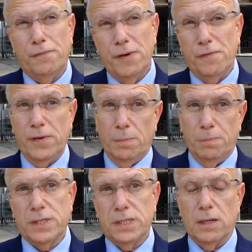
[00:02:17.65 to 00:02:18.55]

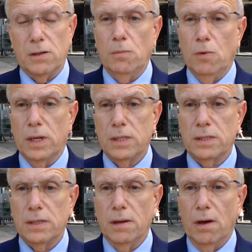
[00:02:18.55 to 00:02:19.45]
50%, more or
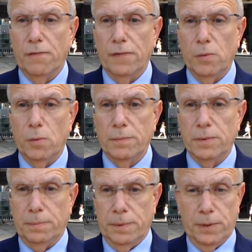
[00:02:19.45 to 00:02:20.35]
less, of the
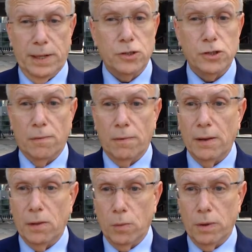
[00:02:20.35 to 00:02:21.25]
women population
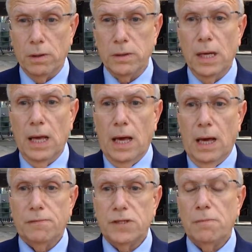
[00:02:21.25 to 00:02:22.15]
around the world
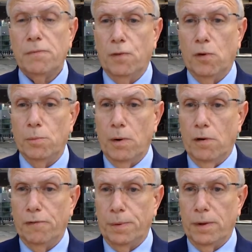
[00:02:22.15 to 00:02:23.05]
have some form
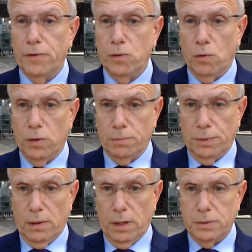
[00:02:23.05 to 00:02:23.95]
of pelvic organ
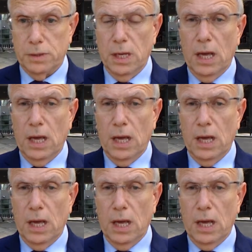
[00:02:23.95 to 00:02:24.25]
prolapse.